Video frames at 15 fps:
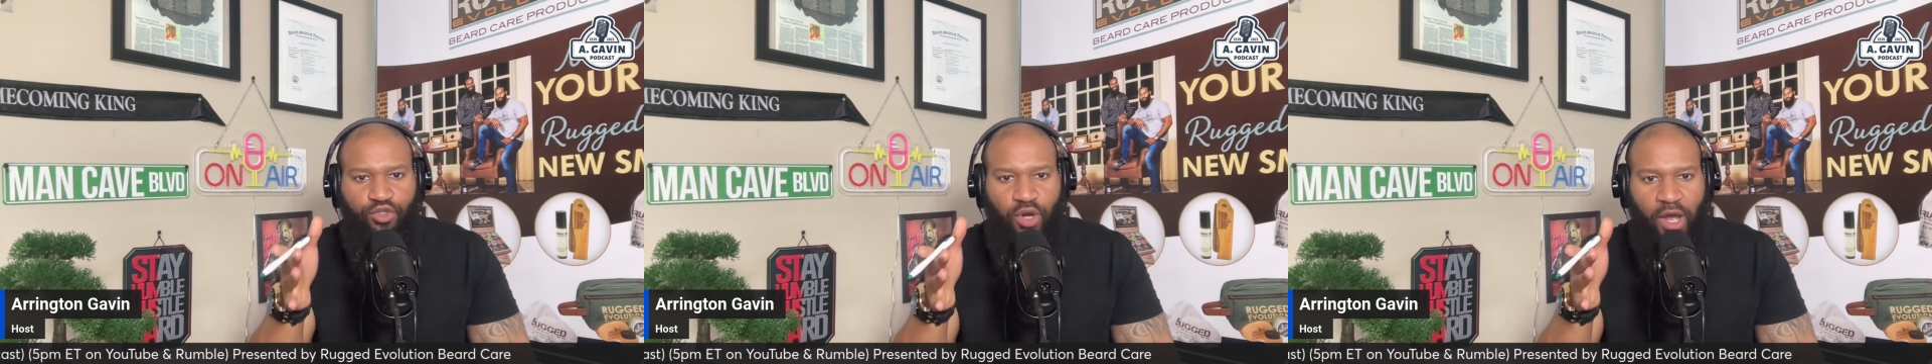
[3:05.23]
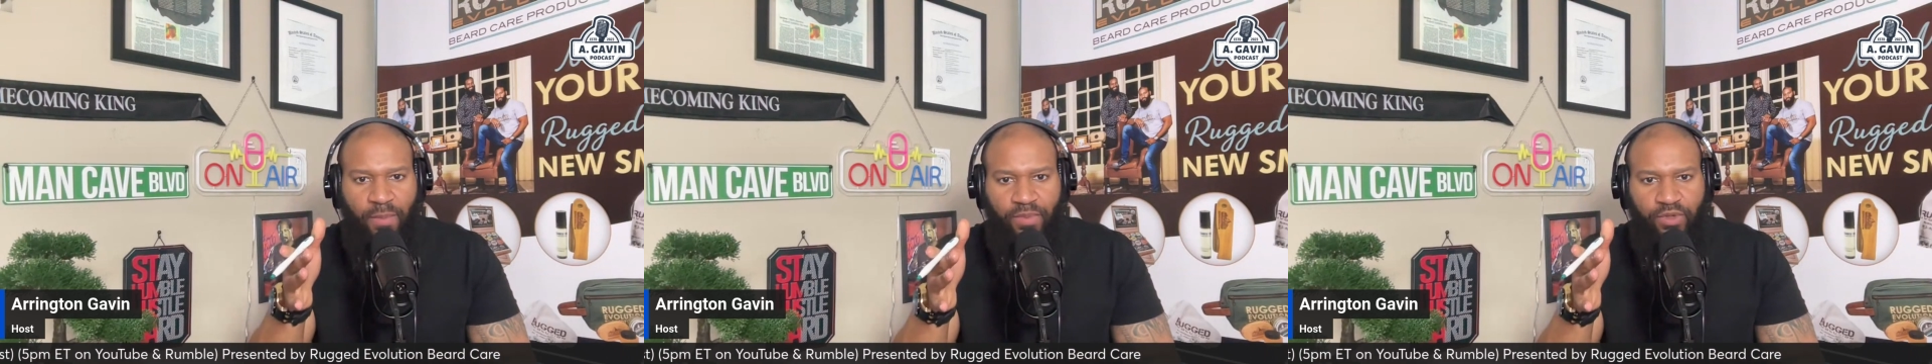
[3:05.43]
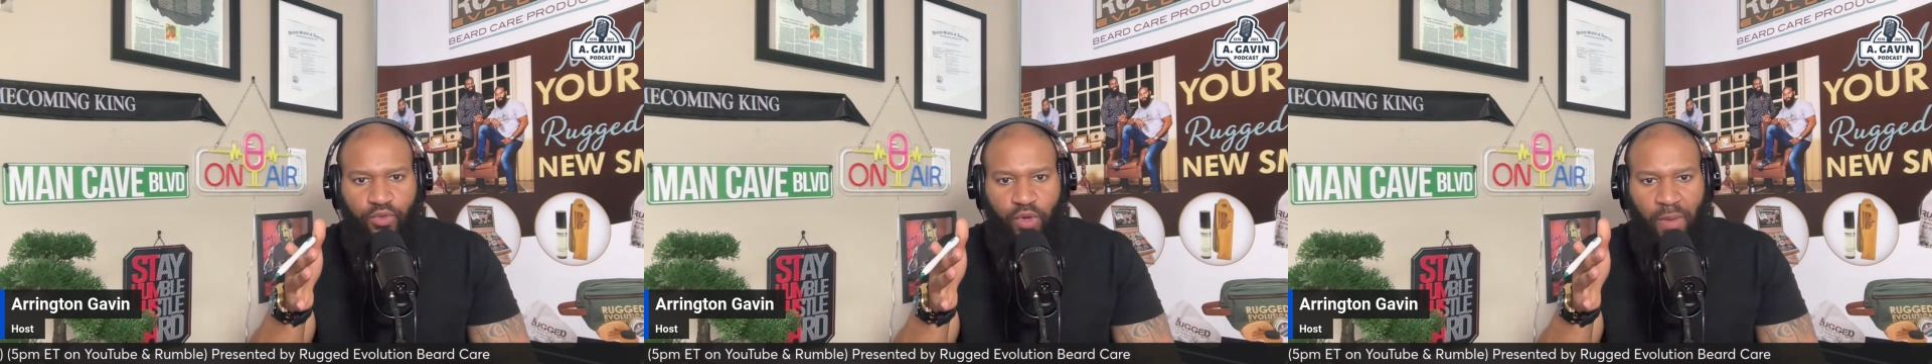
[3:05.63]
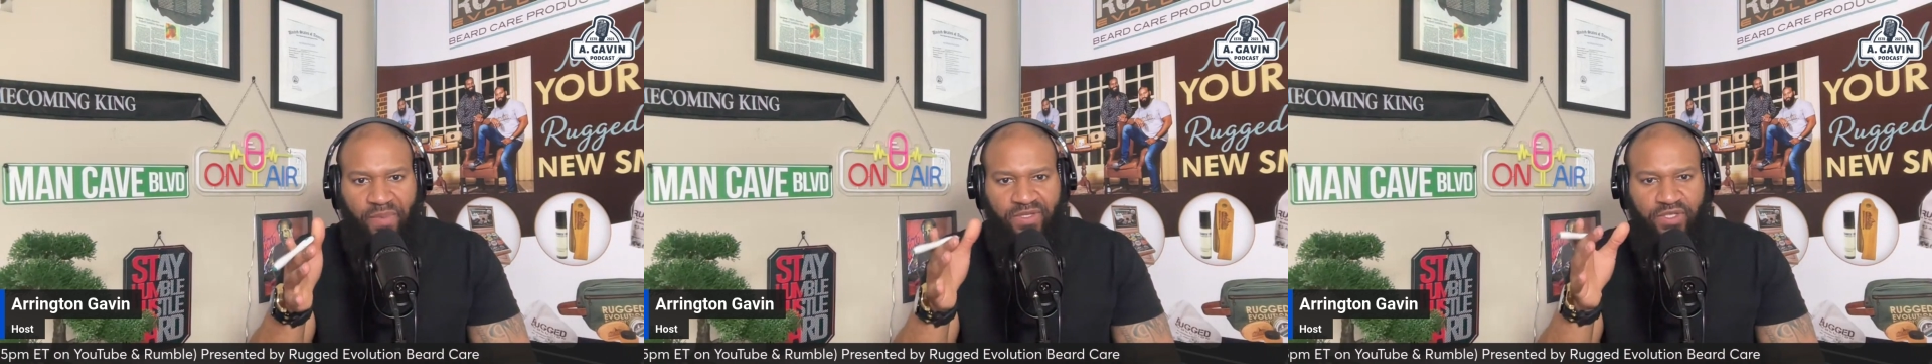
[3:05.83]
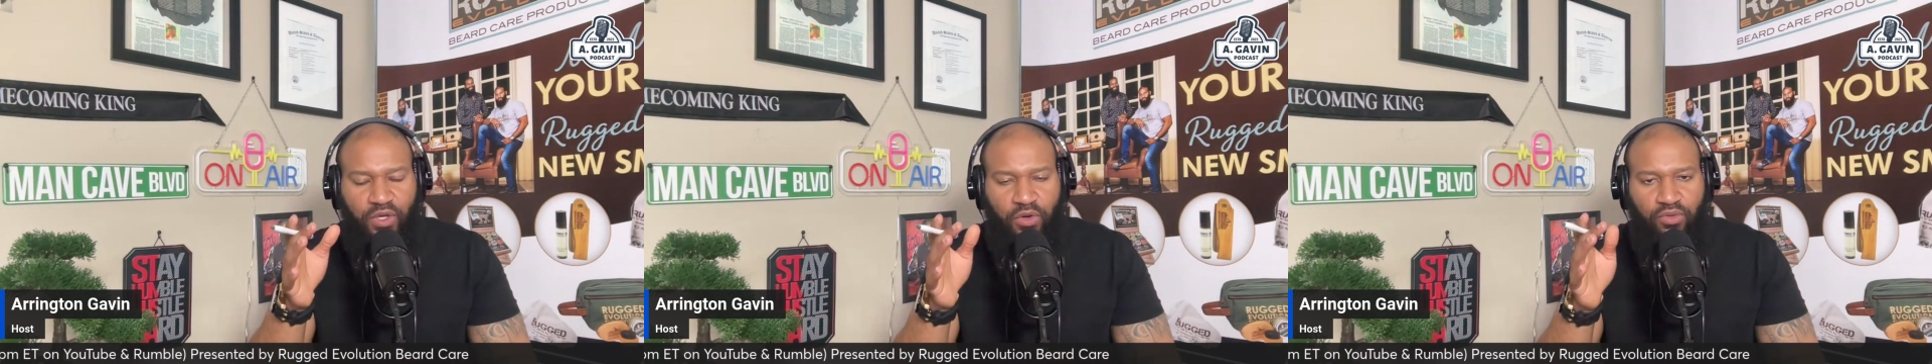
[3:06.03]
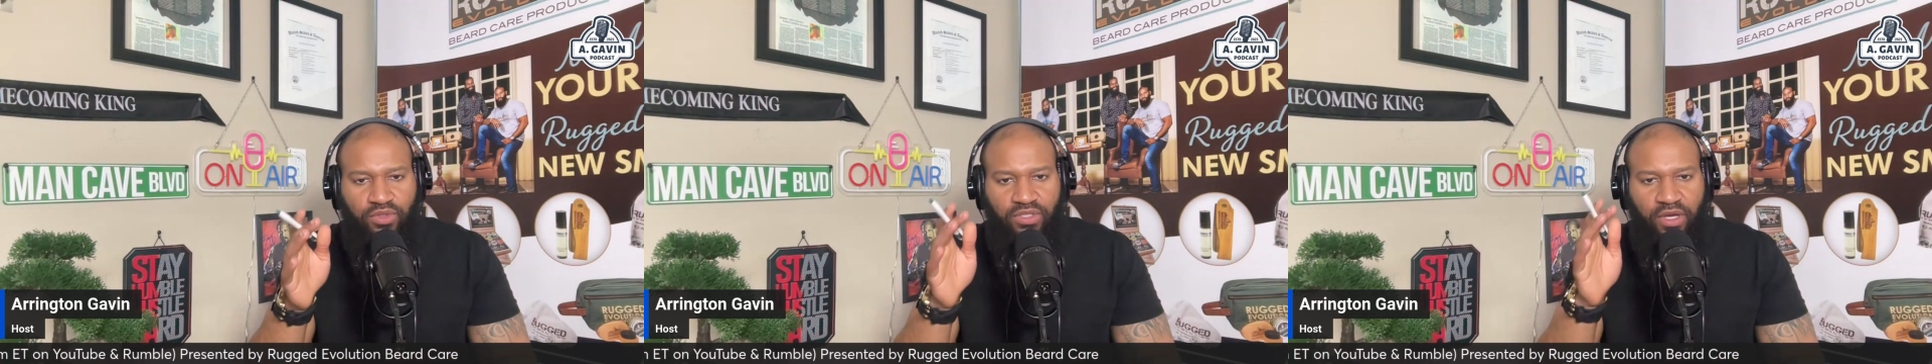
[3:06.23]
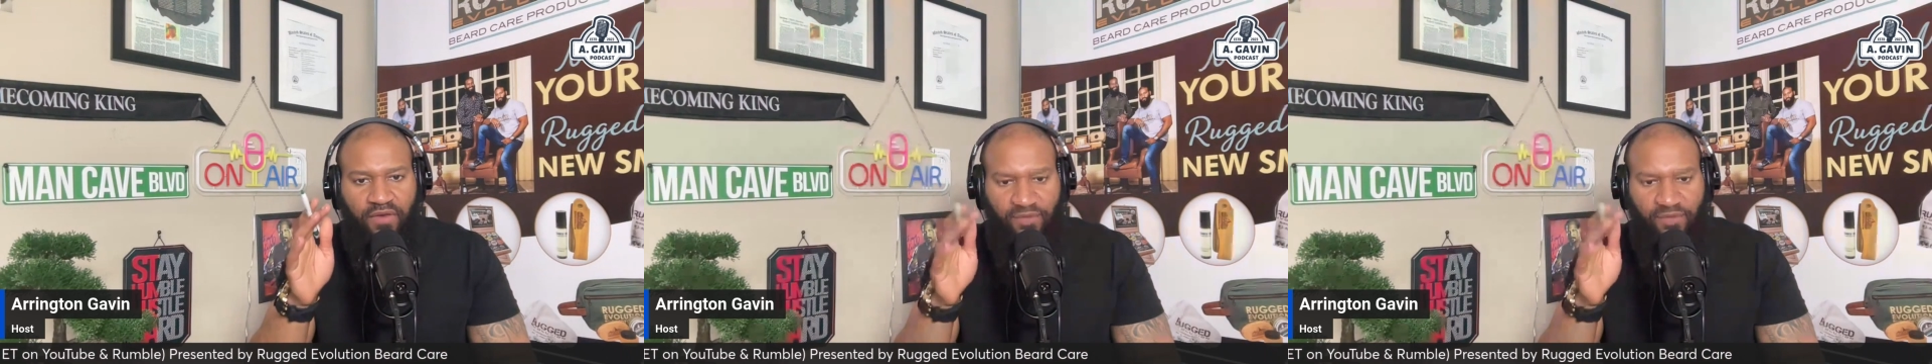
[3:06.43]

drop new episodes,